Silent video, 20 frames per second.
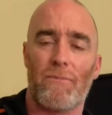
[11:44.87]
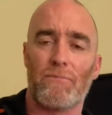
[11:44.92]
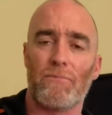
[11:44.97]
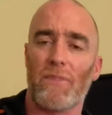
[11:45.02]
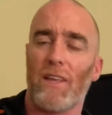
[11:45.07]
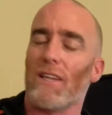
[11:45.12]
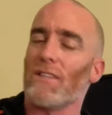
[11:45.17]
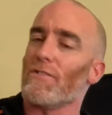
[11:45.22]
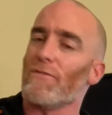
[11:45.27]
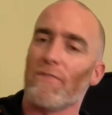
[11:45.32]

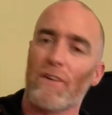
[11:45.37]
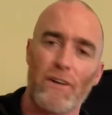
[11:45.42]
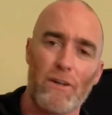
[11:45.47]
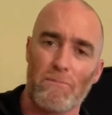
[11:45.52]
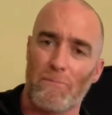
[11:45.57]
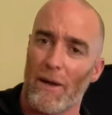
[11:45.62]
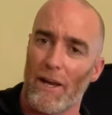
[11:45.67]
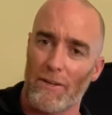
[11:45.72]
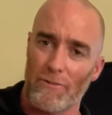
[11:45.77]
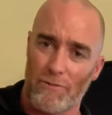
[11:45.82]
It's very
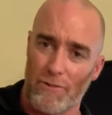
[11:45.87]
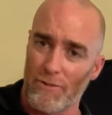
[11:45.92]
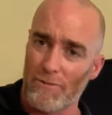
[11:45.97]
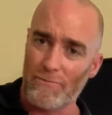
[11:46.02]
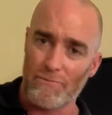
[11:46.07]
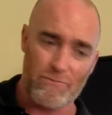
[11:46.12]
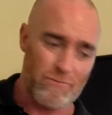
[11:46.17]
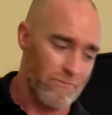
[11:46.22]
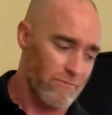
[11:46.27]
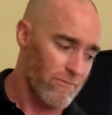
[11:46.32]

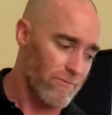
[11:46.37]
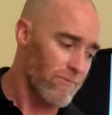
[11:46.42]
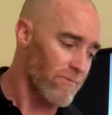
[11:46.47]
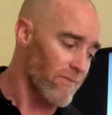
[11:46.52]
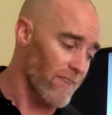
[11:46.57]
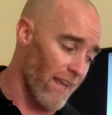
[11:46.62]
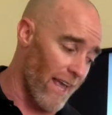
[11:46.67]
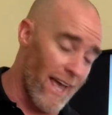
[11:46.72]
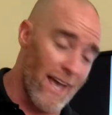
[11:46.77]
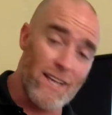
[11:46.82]
painful,
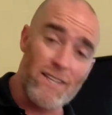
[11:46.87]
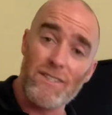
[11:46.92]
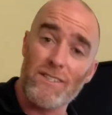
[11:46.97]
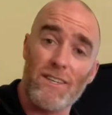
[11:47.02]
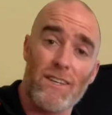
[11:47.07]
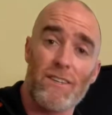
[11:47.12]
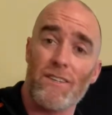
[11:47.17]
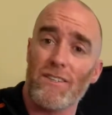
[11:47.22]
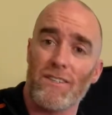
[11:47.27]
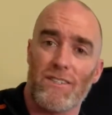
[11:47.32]
as
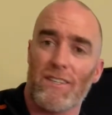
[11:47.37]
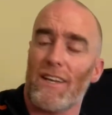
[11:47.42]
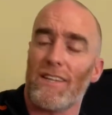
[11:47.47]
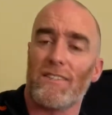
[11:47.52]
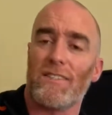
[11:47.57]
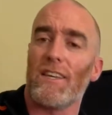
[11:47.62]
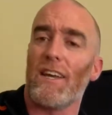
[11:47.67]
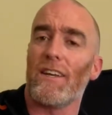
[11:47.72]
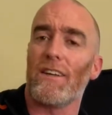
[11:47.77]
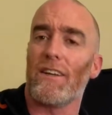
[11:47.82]
is a
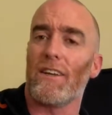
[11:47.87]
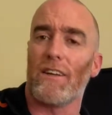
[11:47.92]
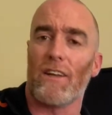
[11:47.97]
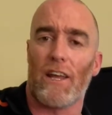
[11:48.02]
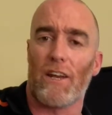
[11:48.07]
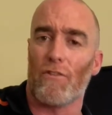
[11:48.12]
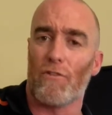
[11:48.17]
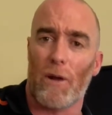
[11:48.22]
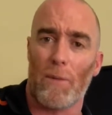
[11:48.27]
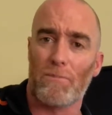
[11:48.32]
tendon
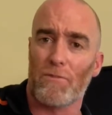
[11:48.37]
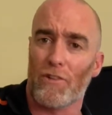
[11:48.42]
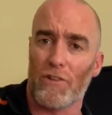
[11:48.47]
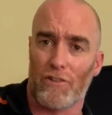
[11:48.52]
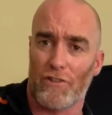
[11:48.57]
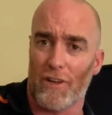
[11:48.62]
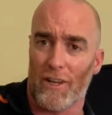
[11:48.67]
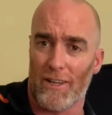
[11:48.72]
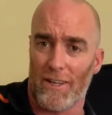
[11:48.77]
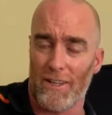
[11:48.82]
and rupture
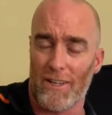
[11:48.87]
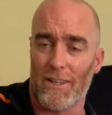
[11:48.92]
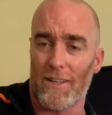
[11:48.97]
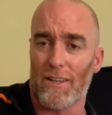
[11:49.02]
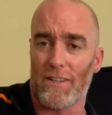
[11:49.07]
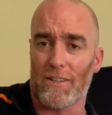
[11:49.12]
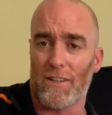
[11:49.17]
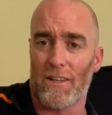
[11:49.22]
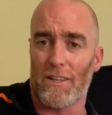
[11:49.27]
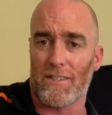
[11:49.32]

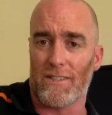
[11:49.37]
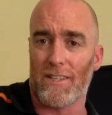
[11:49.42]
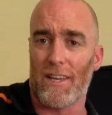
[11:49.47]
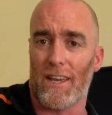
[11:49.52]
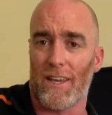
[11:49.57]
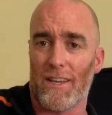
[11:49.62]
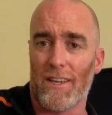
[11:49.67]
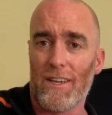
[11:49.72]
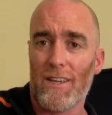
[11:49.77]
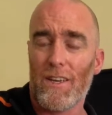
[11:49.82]

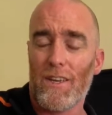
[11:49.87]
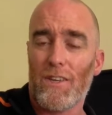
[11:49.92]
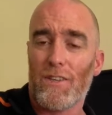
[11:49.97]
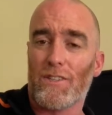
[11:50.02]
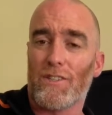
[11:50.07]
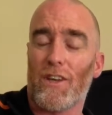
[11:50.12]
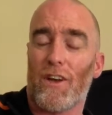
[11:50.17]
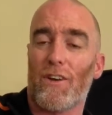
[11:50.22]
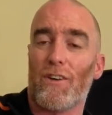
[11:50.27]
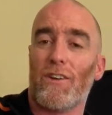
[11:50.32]
tear.
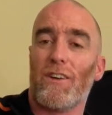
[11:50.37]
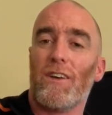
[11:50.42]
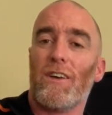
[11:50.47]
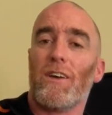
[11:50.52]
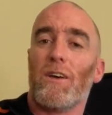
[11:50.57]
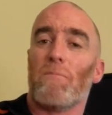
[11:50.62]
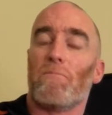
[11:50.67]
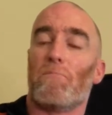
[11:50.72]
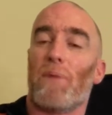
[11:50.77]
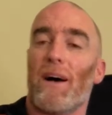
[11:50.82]
So,
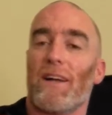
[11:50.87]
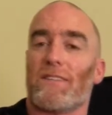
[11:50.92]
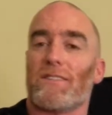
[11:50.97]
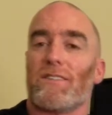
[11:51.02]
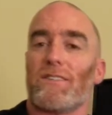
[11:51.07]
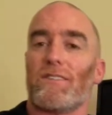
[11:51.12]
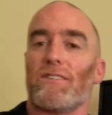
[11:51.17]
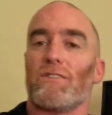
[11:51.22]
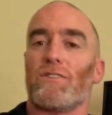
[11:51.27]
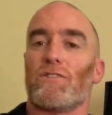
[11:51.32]

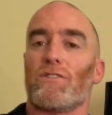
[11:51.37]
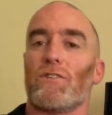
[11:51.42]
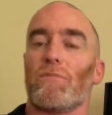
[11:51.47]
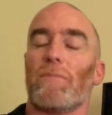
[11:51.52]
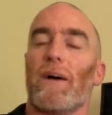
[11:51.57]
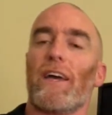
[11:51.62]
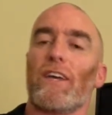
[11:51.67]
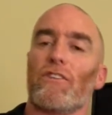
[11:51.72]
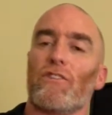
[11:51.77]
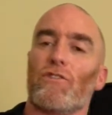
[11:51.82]
but to
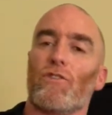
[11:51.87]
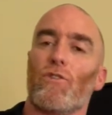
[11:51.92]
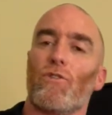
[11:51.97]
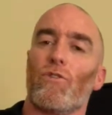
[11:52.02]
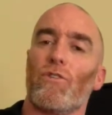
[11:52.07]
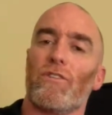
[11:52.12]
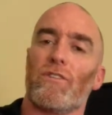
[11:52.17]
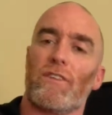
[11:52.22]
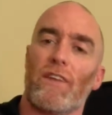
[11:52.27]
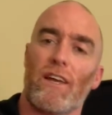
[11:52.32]
make
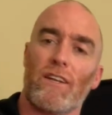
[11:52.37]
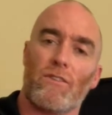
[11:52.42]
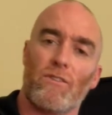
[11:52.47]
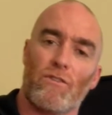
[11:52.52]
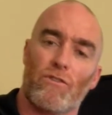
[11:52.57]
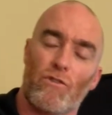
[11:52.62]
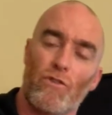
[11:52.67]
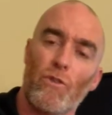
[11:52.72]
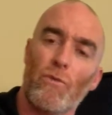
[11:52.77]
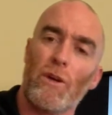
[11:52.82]
sure
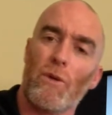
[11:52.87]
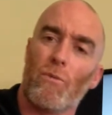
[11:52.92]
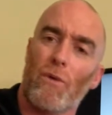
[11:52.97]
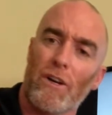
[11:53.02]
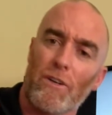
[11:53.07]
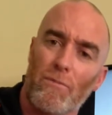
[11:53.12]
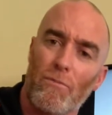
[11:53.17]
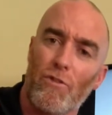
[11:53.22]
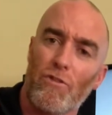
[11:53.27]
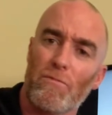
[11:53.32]
that, do we
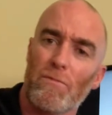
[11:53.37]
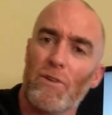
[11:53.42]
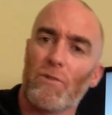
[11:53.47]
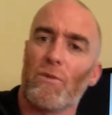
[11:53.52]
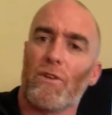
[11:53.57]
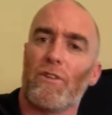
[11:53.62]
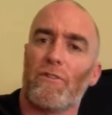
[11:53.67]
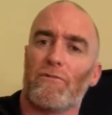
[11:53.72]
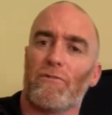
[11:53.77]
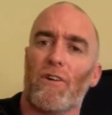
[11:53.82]
want movement
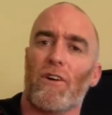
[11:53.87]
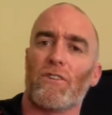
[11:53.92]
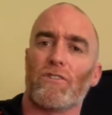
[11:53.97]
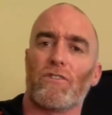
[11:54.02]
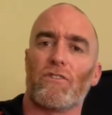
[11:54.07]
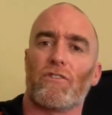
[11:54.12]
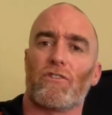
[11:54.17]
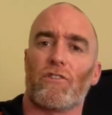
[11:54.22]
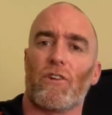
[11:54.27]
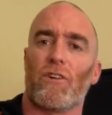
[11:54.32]
with a
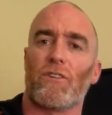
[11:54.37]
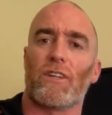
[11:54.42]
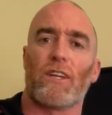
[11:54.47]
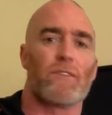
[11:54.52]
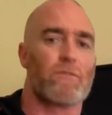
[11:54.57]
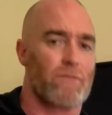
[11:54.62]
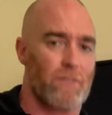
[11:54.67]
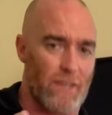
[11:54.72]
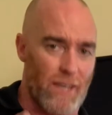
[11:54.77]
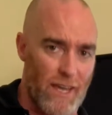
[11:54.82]
frozen
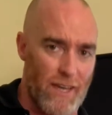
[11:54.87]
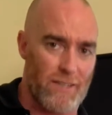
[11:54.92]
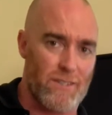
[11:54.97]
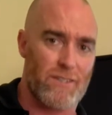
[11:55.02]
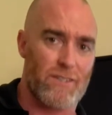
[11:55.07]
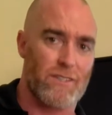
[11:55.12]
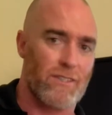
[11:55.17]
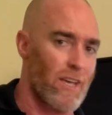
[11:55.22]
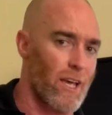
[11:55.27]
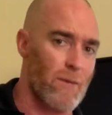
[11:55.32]
shoulder?
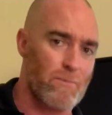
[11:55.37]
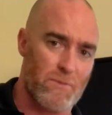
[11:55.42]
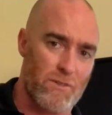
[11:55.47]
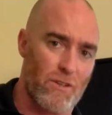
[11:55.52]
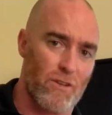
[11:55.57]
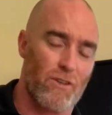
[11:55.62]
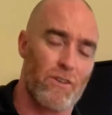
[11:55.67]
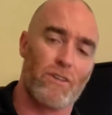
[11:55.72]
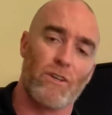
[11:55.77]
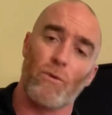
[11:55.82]
Yes,
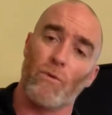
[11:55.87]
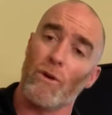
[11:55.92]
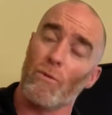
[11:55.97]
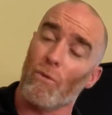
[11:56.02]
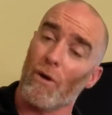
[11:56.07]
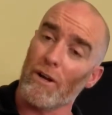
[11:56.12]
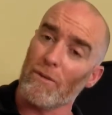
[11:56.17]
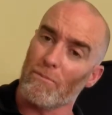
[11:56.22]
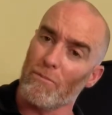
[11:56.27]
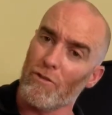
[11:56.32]
absolutely. We
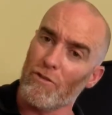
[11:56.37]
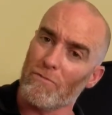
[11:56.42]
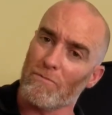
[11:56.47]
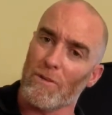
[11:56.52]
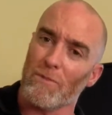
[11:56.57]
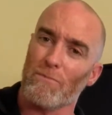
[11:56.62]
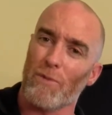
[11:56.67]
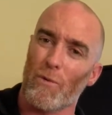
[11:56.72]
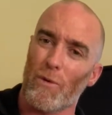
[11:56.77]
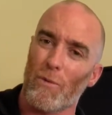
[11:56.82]
want
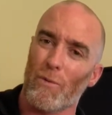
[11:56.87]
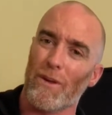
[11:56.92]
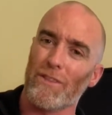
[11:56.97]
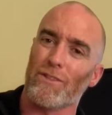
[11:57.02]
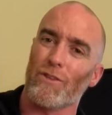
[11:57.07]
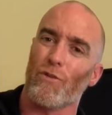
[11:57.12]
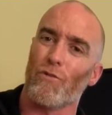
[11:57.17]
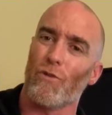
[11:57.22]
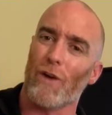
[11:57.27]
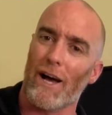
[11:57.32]
movement, but we want
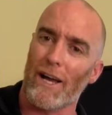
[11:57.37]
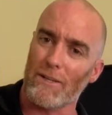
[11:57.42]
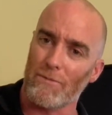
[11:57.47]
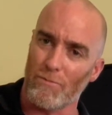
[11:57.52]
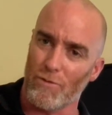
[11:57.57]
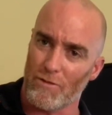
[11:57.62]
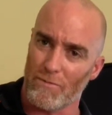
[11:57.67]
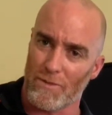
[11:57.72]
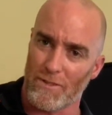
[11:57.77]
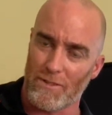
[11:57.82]
the right
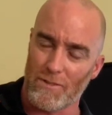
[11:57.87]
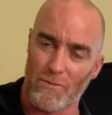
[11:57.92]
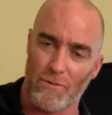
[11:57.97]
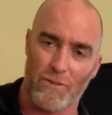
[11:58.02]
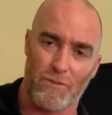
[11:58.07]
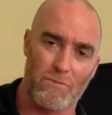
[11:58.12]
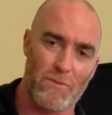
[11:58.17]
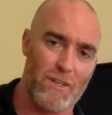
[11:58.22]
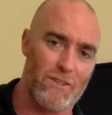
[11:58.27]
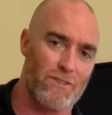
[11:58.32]
movement,
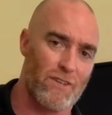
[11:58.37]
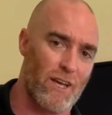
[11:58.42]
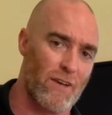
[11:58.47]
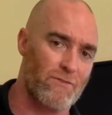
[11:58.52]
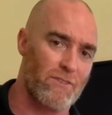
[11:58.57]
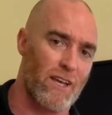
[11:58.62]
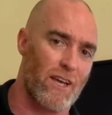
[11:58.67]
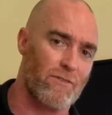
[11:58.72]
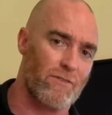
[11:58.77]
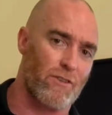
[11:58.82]
which means you have
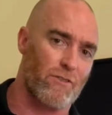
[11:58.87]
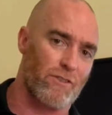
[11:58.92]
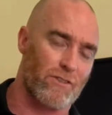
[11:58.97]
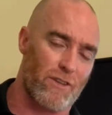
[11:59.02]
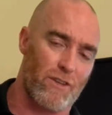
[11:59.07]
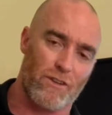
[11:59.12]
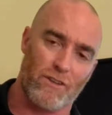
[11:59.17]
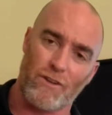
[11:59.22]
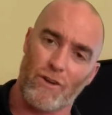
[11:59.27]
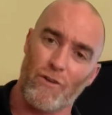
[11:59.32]
to have
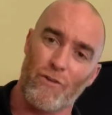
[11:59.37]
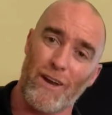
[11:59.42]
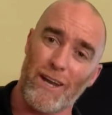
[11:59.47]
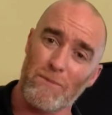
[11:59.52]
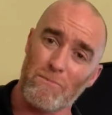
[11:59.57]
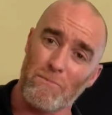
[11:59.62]
the correct